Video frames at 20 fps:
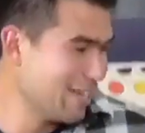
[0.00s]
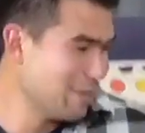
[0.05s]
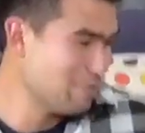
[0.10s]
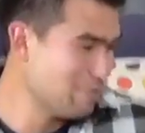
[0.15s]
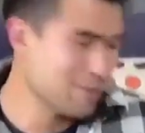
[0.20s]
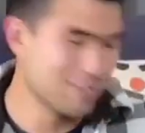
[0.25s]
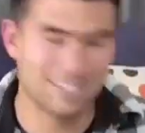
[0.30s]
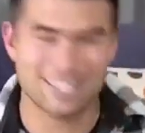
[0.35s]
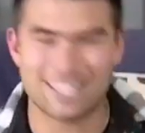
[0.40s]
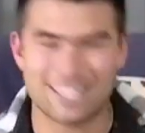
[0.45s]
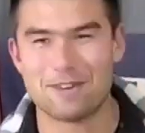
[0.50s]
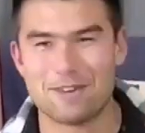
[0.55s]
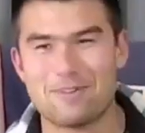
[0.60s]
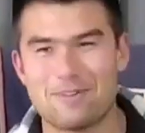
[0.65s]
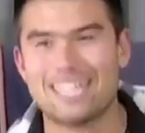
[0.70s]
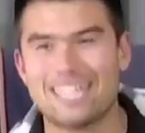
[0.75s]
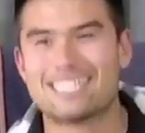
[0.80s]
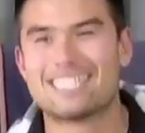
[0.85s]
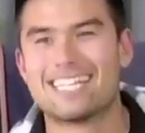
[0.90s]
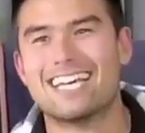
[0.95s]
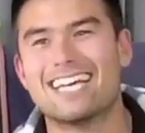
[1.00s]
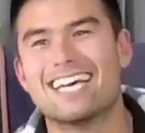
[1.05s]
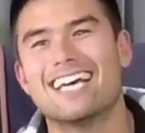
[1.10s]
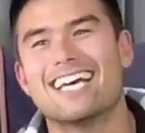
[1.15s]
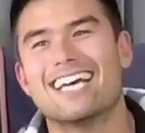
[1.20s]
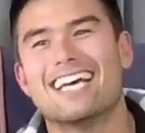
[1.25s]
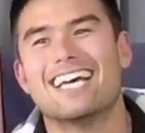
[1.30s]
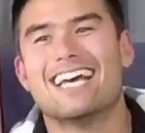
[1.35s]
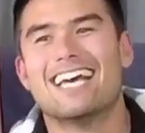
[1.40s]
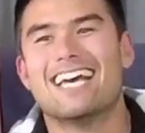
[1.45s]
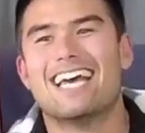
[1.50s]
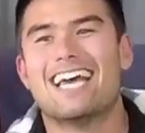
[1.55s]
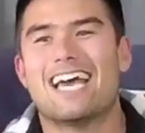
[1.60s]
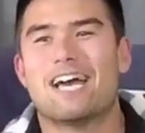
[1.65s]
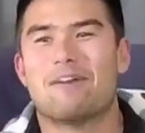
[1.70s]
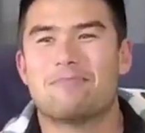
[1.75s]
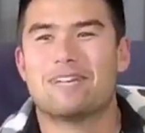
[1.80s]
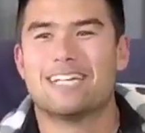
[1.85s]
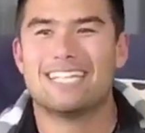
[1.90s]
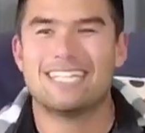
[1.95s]
put in the comments
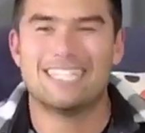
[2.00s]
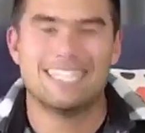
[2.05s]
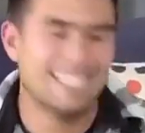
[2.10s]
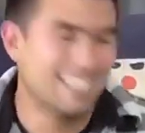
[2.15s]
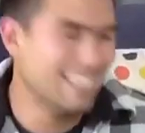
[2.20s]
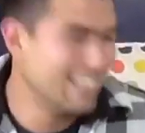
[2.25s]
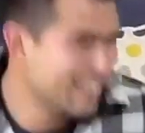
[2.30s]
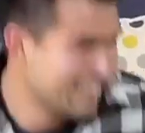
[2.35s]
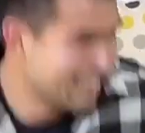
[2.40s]
how many you did.